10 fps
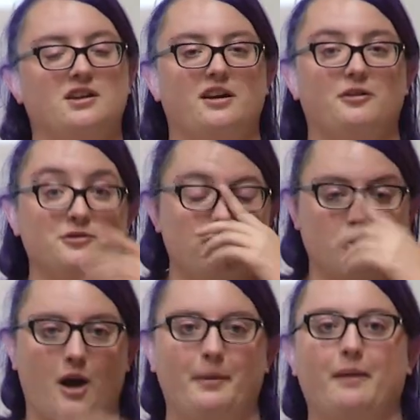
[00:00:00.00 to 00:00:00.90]
Uh, those who
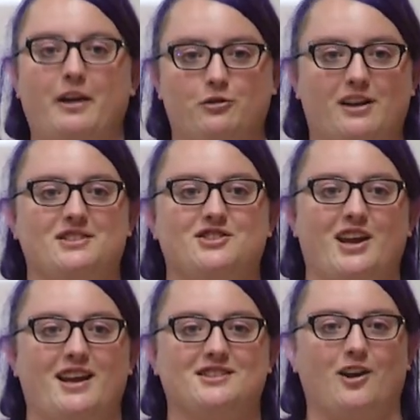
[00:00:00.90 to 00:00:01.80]
saw me at my dress and
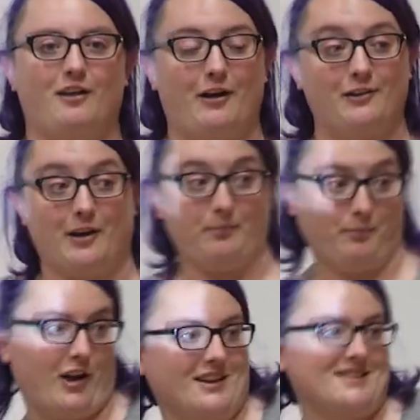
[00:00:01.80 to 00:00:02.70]
JS comp, I was
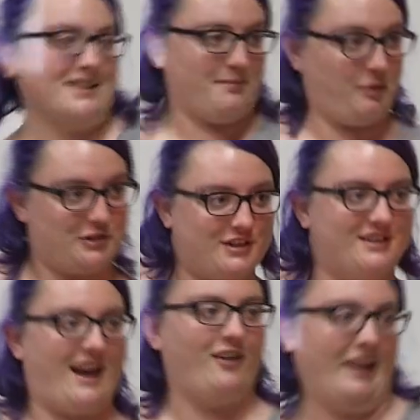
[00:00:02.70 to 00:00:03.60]
like constantly
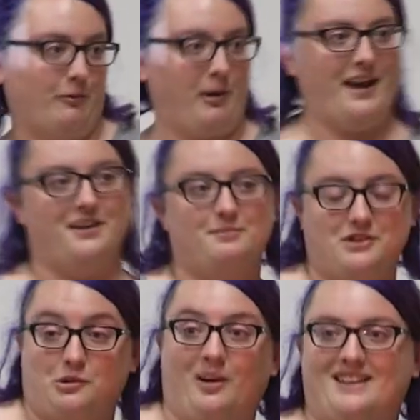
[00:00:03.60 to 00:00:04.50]
pushing down like
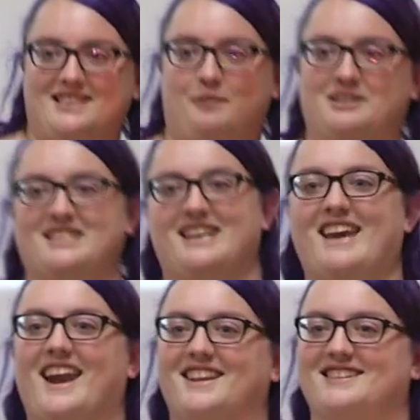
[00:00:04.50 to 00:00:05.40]
random joints that were
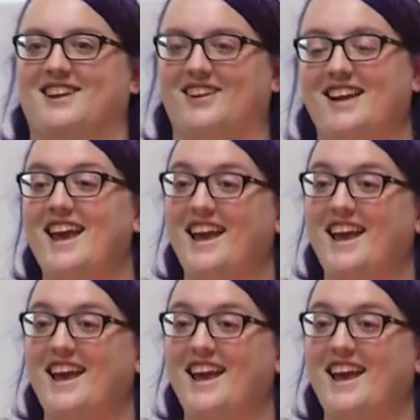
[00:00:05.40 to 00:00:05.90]
sticking out of the skirt